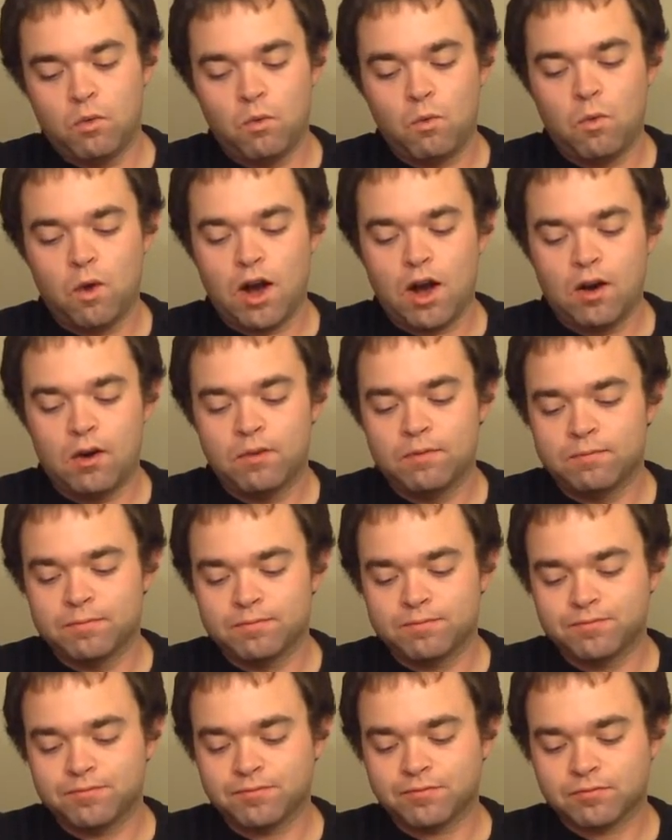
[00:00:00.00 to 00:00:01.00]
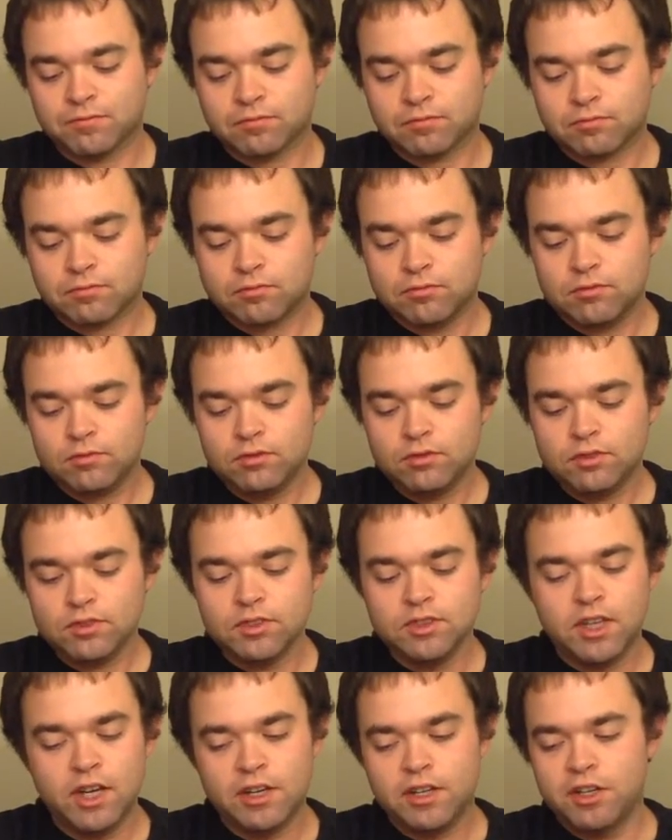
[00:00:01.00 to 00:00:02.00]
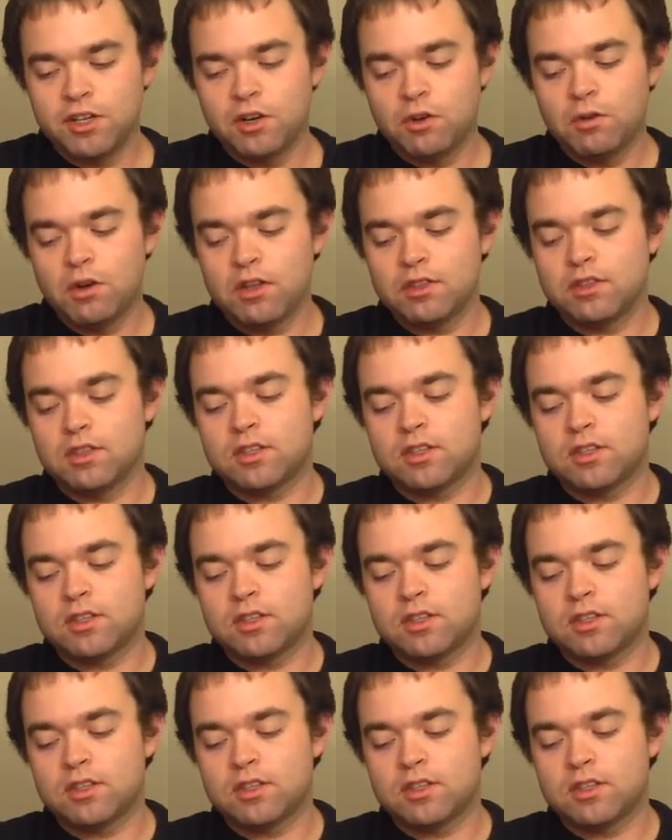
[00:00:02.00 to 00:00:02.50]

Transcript: wow. And you know what?